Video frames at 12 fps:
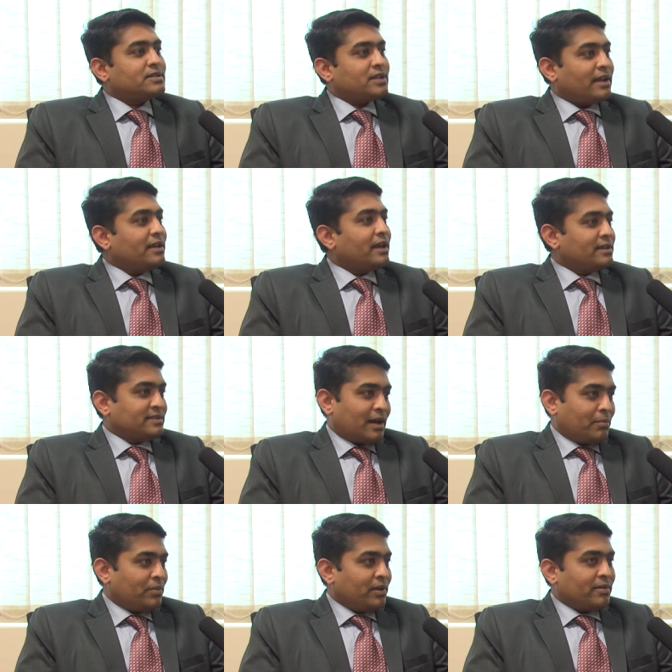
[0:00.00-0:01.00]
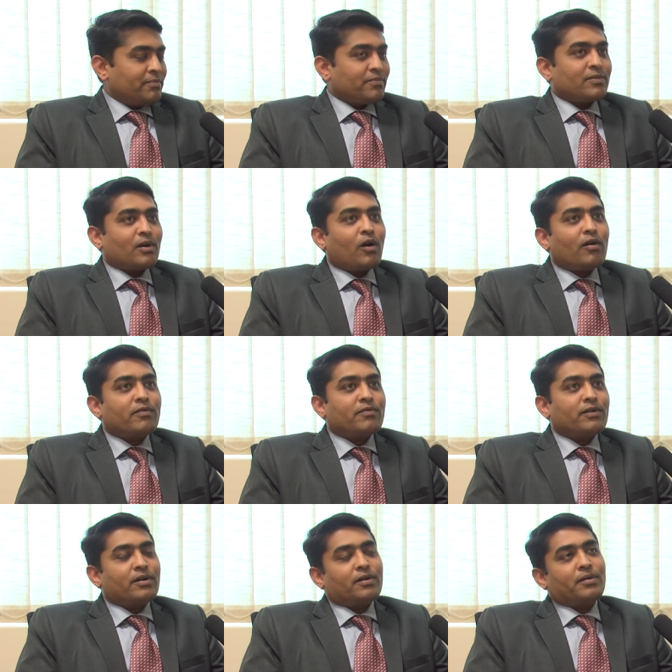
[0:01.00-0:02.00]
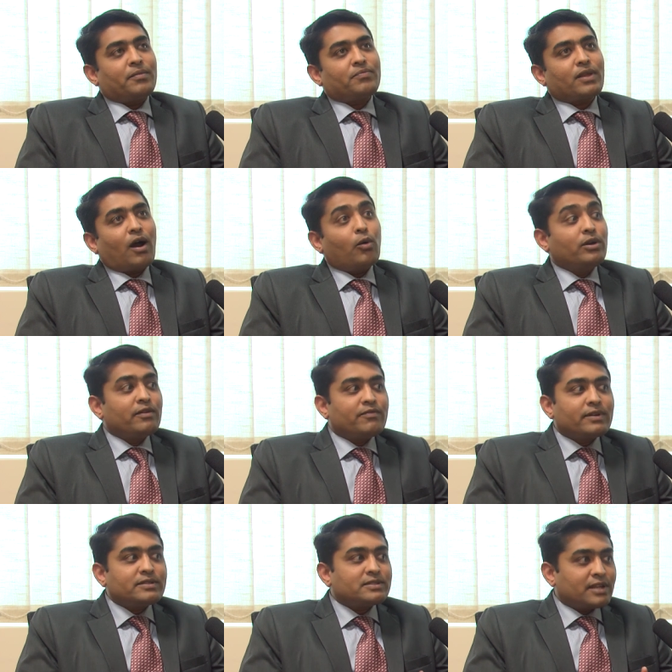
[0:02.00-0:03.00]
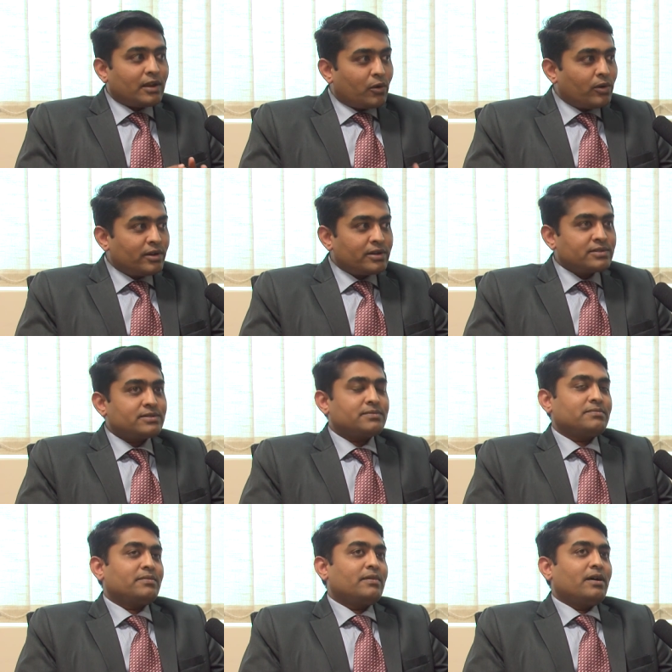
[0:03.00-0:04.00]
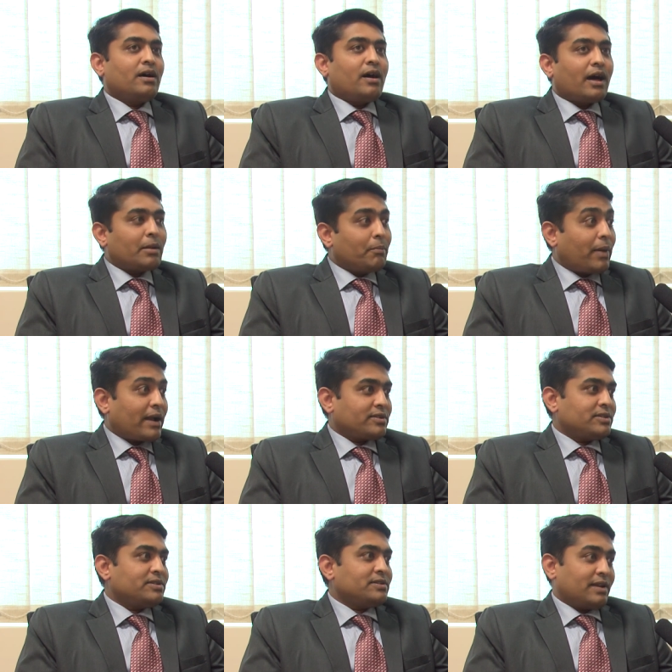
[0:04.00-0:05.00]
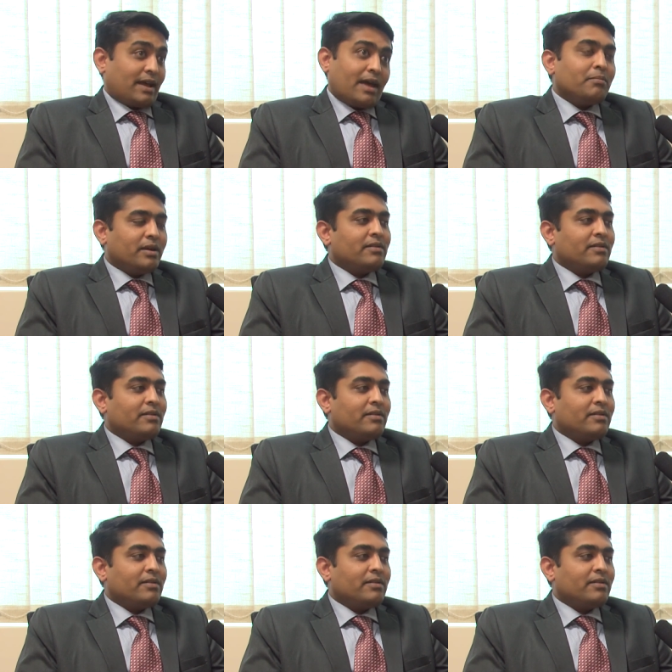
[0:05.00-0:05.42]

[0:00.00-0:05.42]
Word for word: shining example of how different stakeholders are impacted and